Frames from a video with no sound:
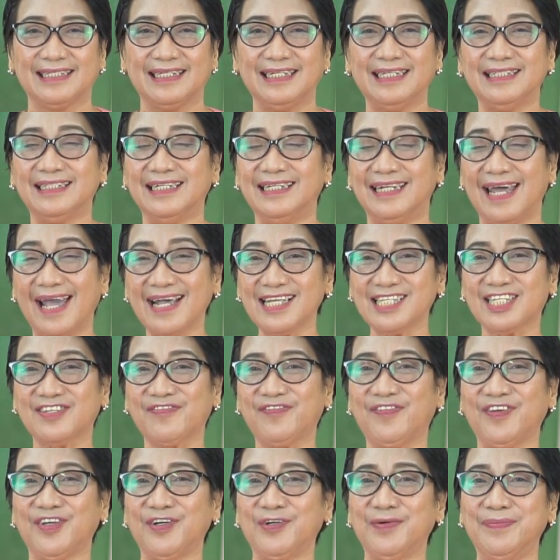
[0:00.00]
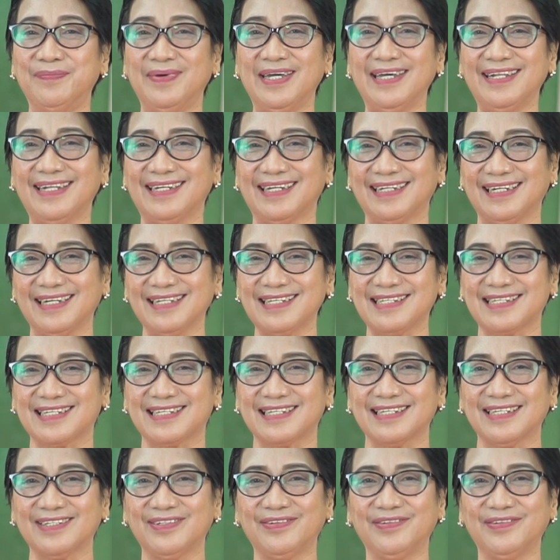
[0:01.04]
In the next few minutes,